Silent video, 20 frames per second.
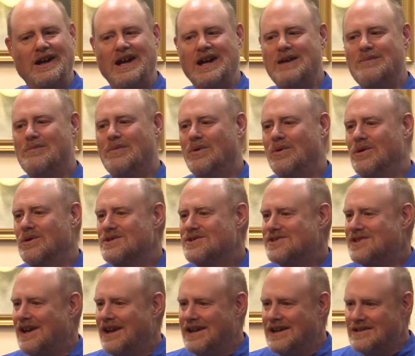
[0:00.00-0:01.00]
a more
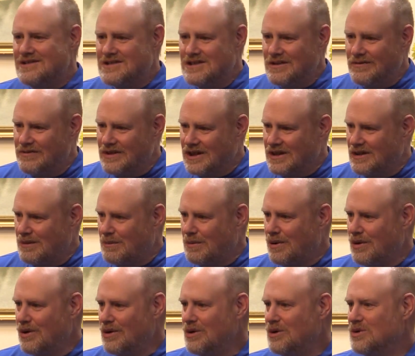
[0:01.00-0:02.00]
scientific
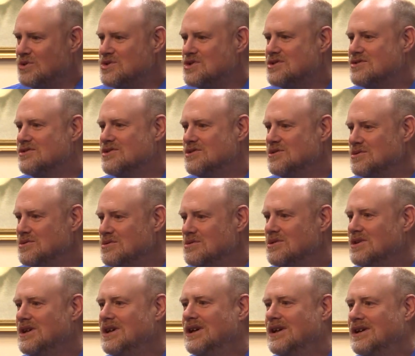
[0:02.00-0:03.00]
approach
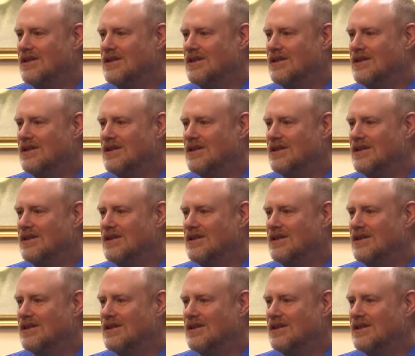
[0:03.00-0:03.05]
to